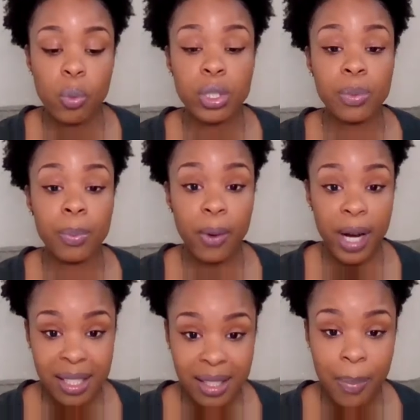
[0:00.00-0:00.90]
which
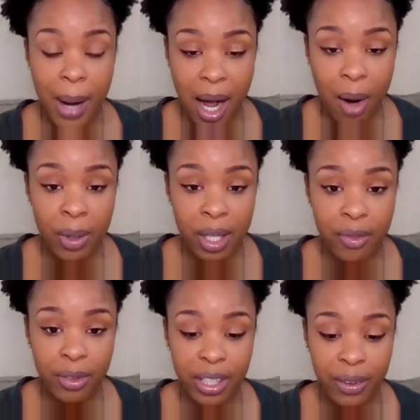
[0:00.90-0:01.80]
breaks the power
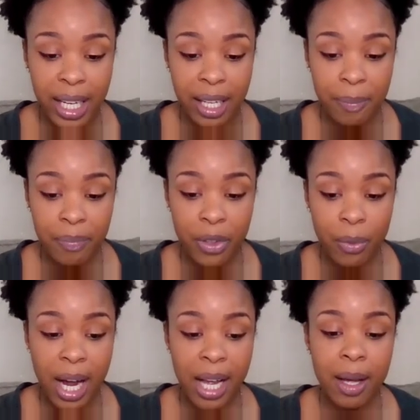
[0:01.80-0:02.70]
of regret,
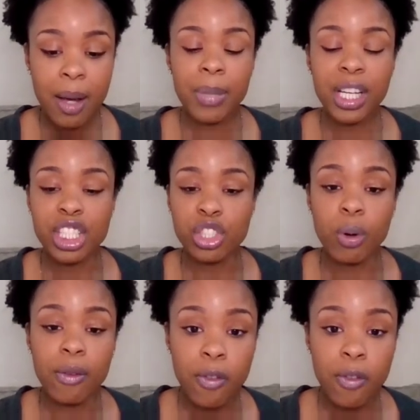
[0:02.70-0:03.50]
right? Because you